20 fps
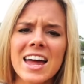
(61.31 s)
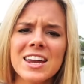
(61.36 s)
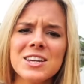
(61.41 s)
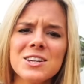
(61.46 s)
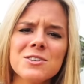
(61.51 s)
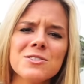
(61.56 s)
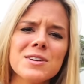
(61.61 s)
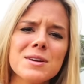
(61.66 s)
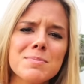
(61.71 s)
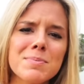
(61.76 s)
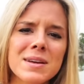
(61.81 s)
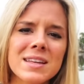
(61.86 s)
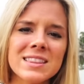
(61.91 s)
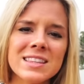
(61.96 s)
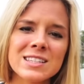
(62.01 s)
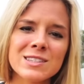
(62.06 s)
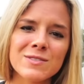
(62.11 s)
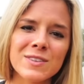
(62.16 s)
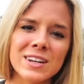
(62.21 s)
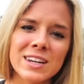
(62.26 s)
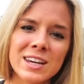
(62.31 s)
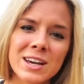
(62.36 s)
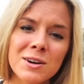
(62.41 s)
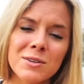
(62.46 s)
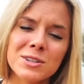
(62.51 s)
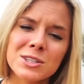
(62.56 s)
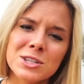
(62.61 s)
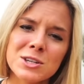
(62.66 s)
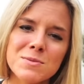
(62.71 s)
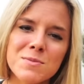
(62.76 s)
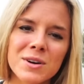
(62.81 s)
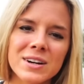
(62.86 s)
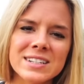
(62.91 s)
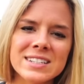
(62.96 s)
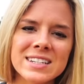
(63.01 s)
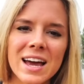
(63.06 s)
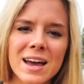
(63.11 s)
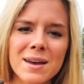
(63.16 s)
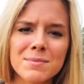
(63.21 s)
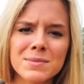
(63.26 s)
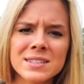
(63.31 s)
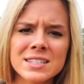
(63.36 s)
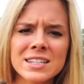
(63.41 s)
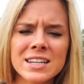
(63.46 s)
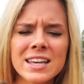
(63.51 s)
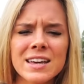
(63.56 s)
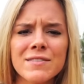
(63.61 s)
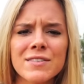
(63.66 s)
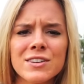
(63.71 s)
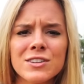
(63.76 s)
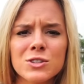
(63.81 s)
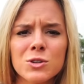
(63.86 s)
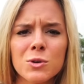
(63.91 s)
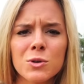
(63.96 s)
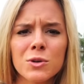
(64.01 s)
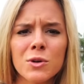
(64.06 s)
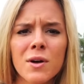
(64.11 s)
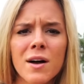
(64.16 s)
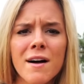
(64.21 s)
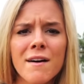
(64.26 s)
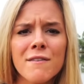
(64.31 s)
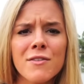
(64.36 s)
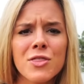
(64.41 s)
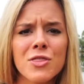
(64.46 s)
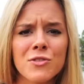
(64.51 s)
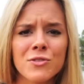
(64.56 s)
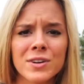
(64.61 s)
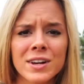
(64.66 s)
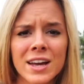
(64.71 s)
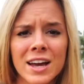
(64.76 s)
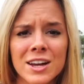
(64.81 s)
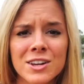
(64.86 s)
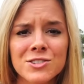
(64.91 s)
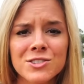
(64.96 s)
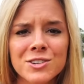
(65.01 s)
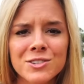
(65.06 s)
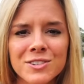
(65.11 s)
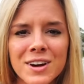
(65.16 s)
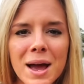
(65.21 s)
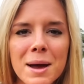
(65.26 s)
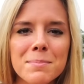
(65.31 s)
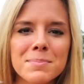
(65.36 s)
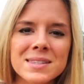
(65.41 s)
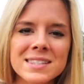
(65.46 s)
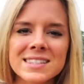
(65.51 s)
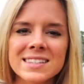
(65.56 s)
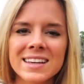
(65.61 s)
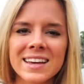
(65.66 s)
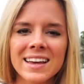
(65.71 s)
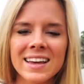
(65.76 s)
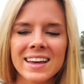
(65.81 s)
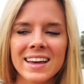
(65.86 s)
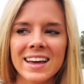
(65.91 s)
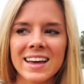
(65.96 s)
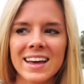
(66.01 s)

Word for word: and you repeat this video two times to give a total of three hundred reps.